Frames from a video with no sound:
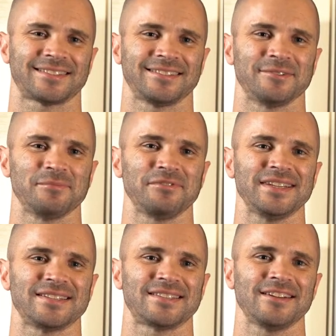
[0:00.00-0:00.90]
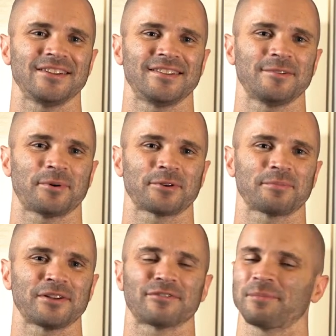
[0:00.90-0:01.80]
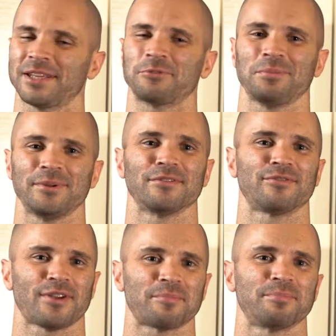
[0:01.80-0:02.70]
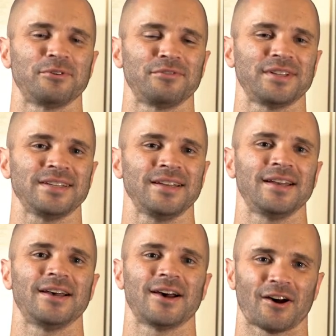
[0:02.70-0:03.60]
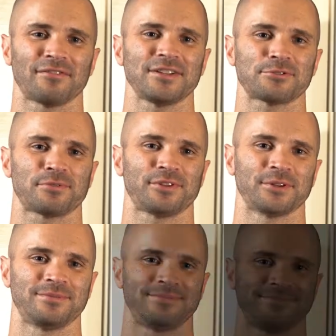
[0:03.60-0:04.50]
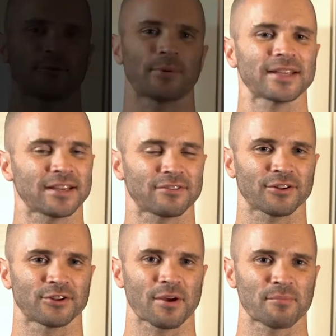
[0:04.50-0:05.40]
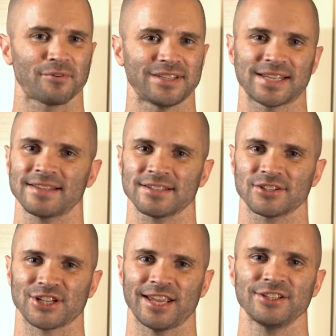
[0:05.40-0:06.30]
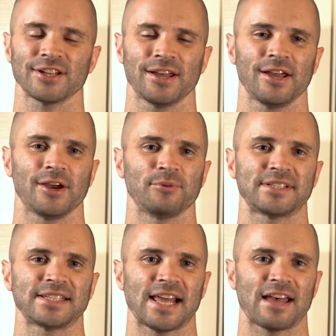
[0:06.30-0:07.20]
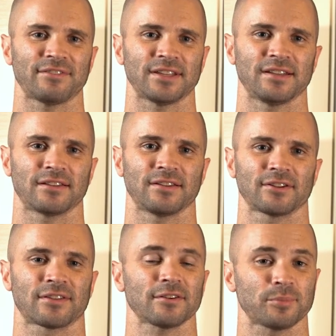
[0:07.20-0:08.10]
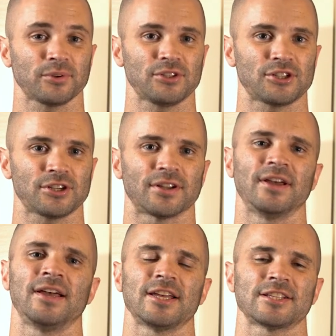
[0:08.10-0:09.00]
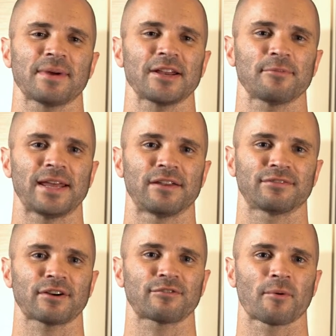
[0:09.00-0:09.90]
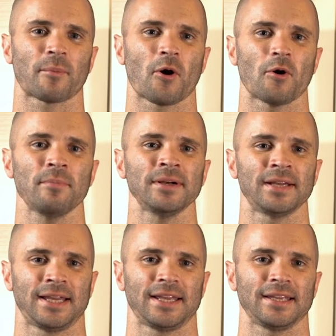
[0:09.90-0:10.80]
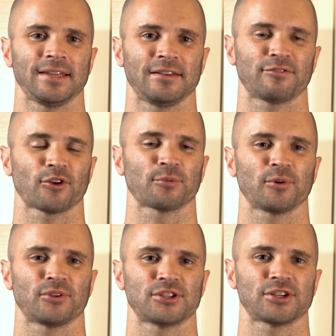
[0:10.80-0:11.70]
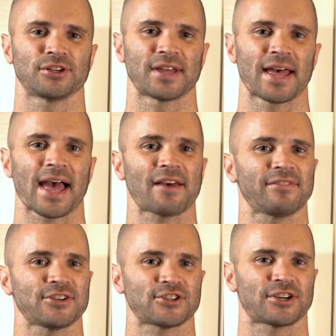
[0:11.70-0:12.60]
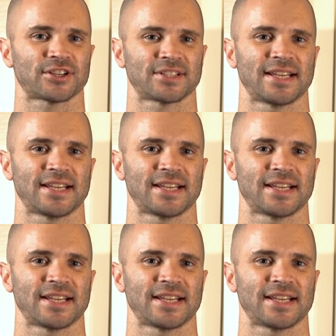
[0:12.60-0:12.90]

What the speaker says: the movie is still a disappointment for me. It would be a flop movie of this review. The ranking for the top movies hasn't changed. We still have in third position Spider-Man Far From Home, in fourth position Avengers